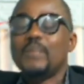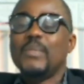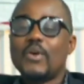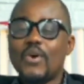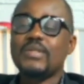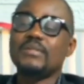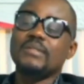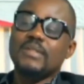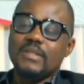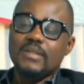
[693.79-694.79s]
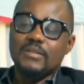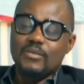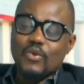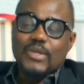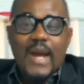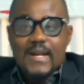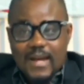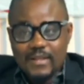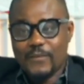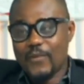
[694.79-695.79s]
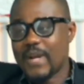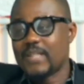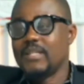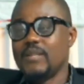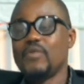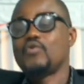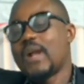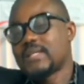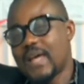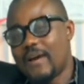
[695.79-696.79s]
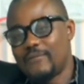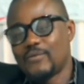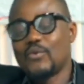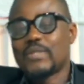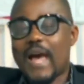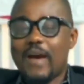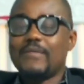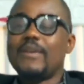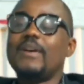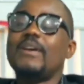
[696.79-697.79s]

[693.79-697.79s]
Because your scanner, the phone that individuals have, don't have